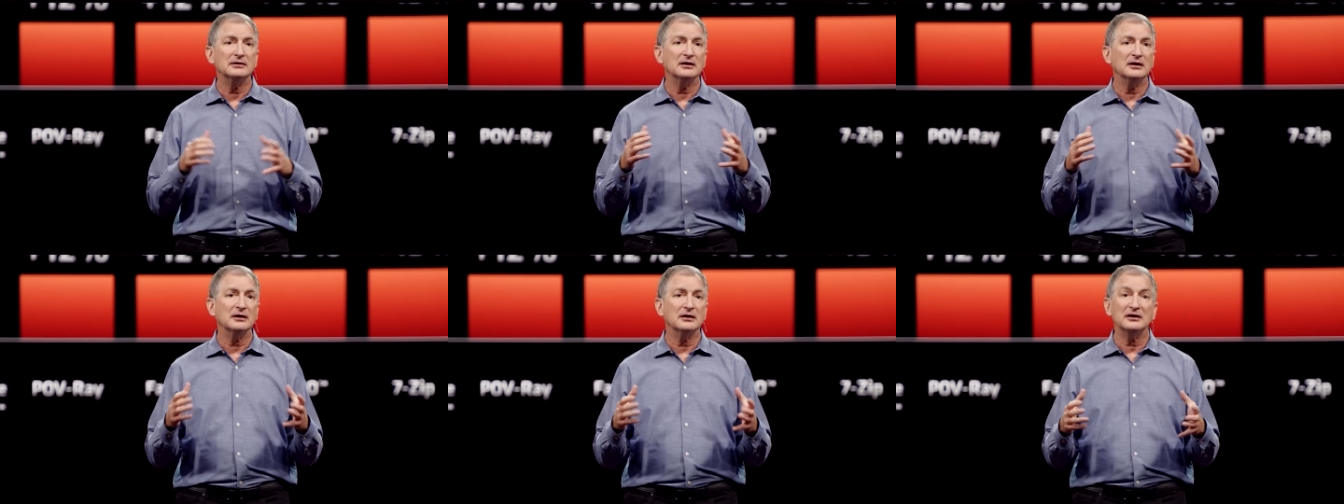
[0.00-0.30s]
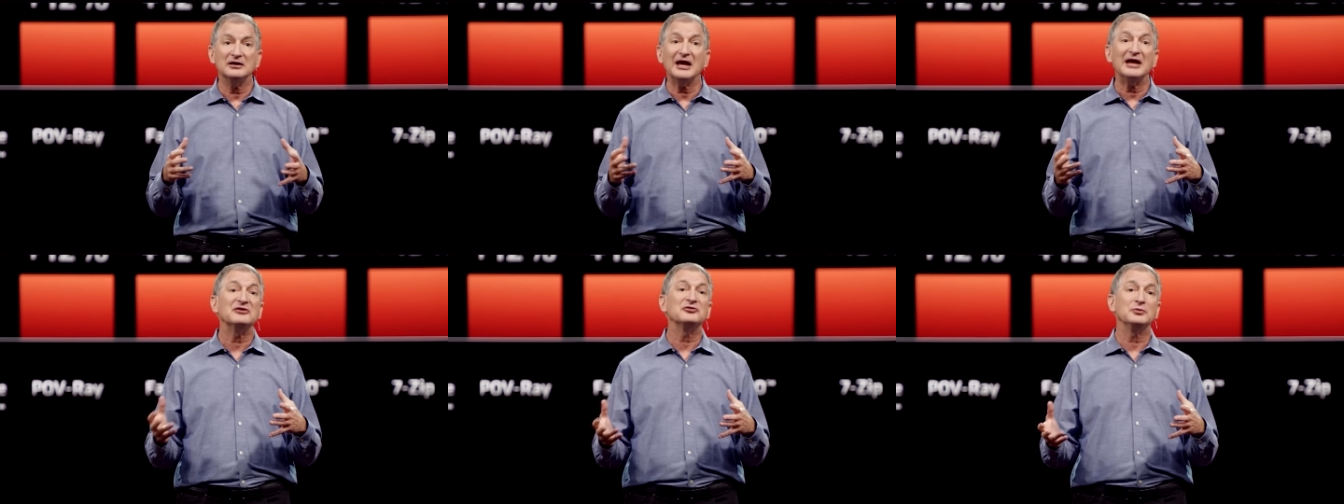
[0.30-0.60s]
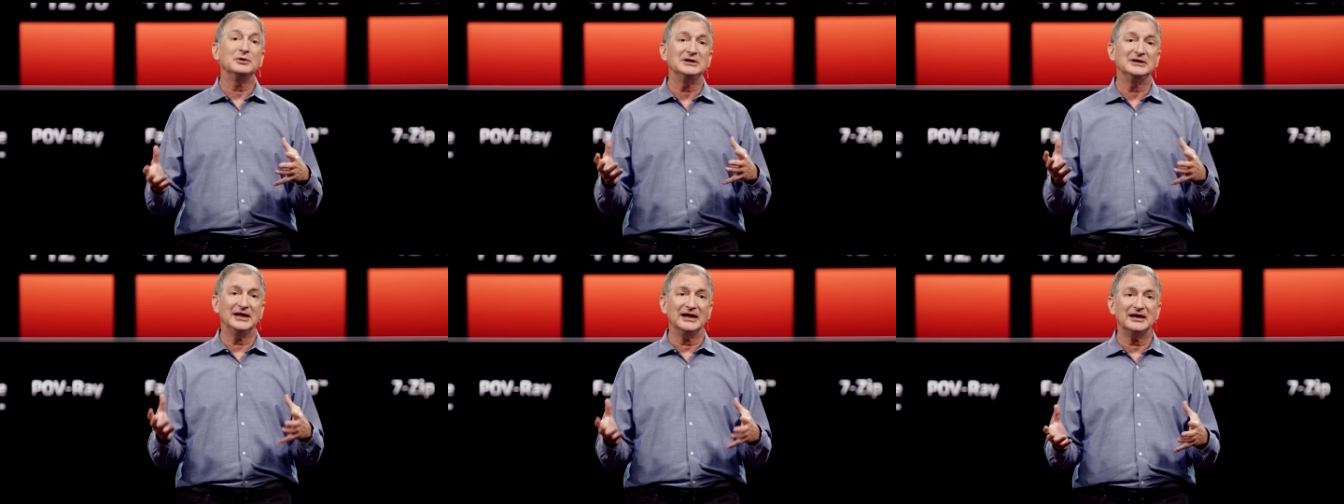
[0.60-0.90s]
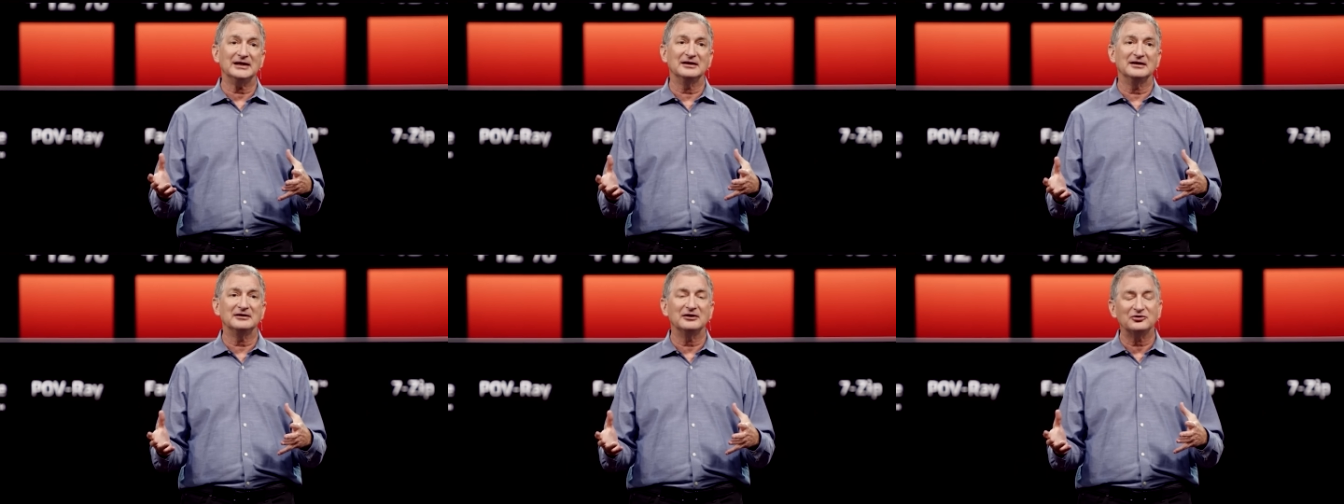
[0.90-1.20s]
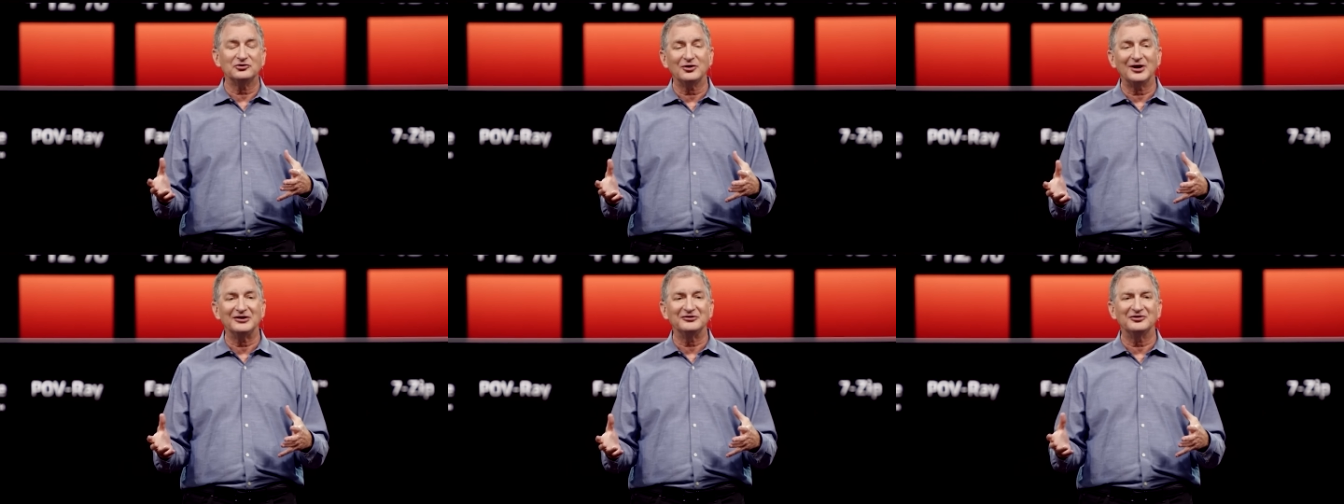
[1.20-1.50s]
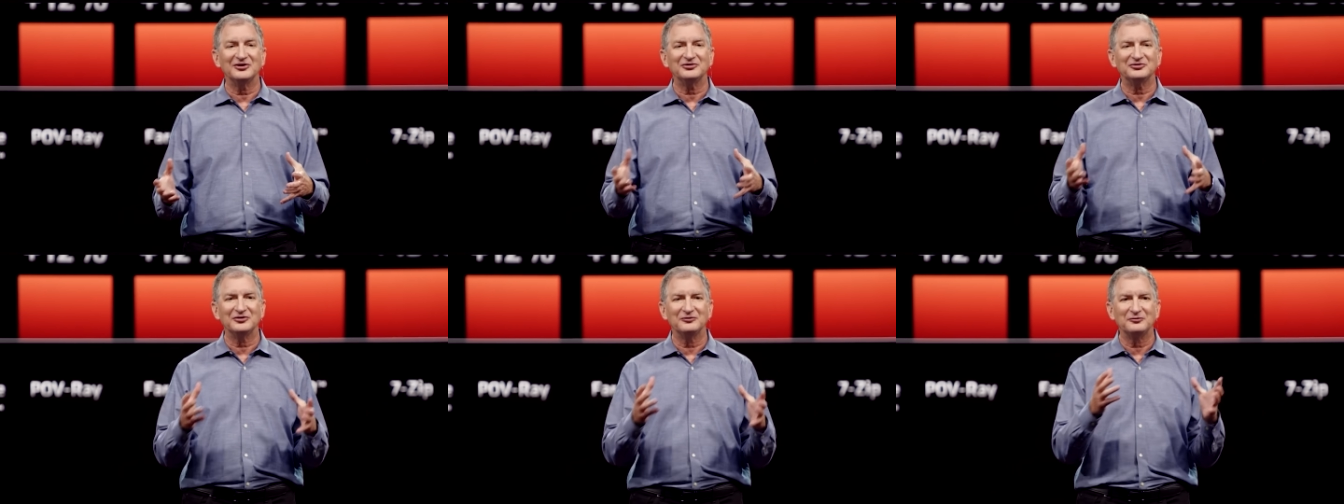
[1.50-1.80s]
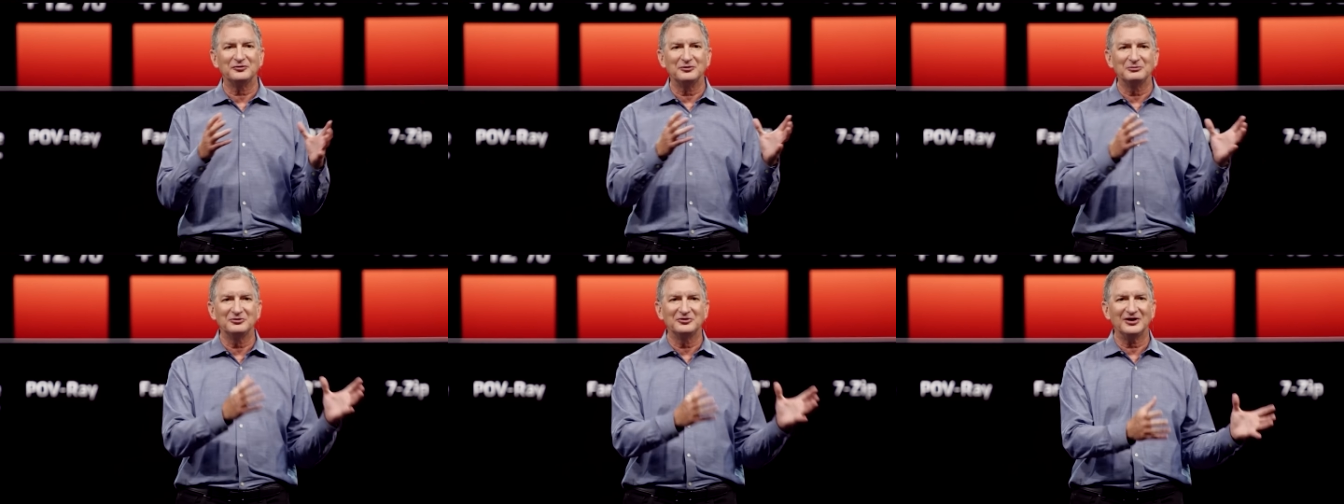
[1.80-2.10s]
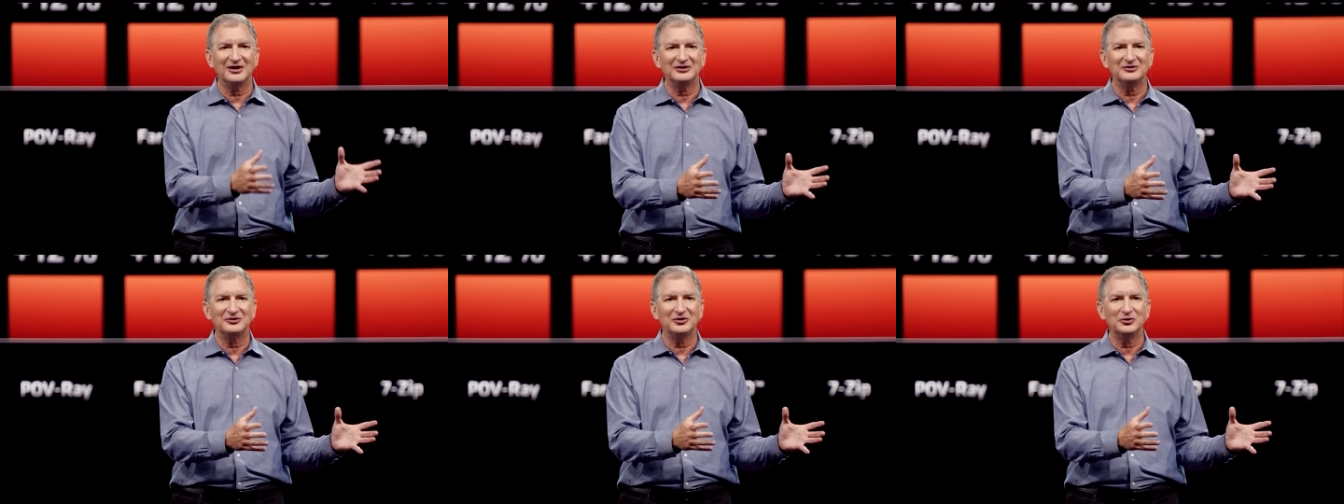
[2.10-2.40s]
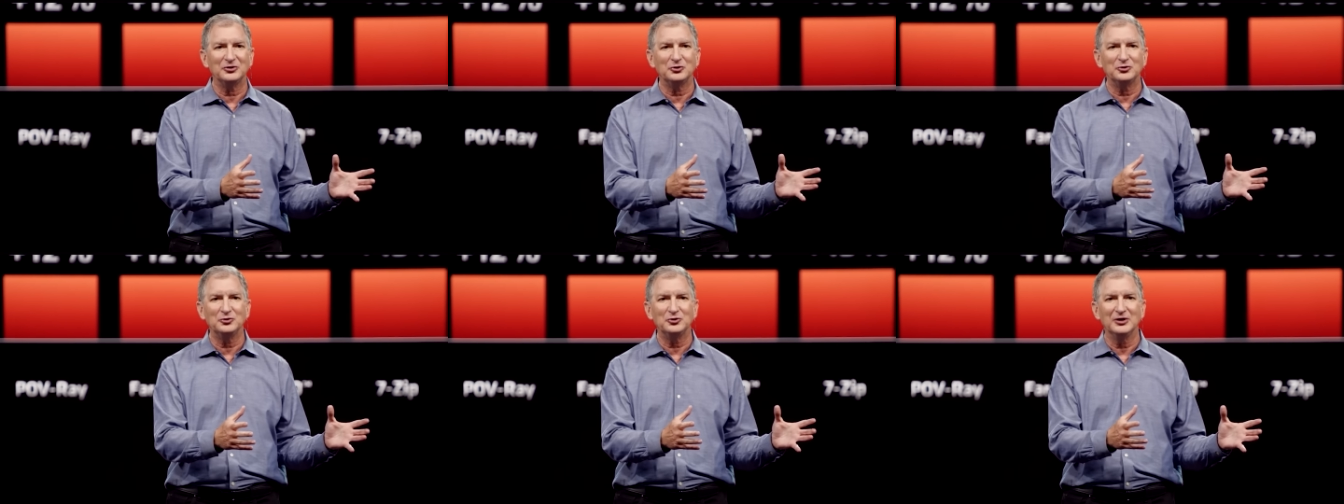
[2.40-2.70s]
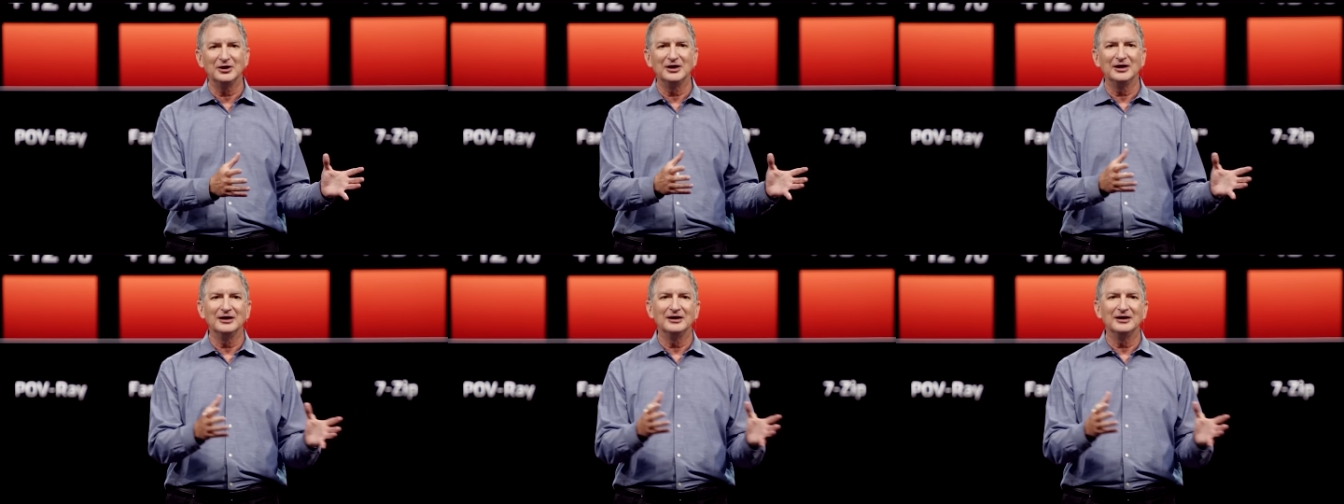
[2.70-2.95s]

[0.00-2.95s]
Conroe for Intel, or even Sandy Bridge was pretty